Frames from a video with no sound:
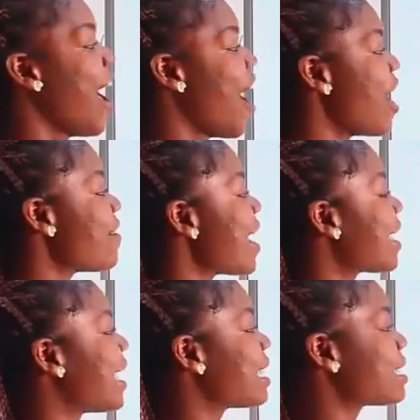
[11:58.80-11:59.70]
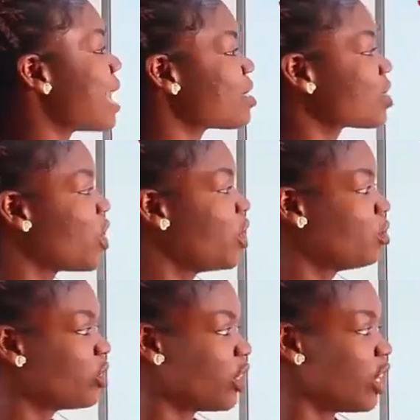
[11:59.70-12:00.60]
Alright, kids, a
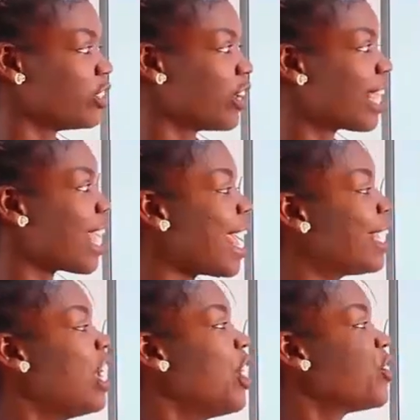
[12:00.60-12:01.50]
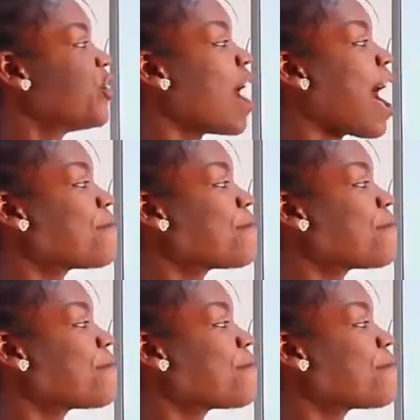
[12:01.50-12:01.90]
solution, okay? You have